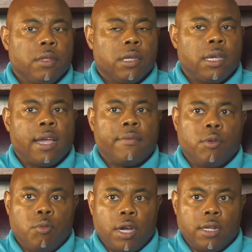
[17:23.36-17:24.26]
They have the
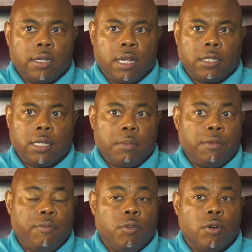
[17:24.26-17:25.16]
what? I said it
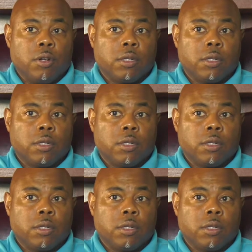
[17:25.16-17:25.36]
before.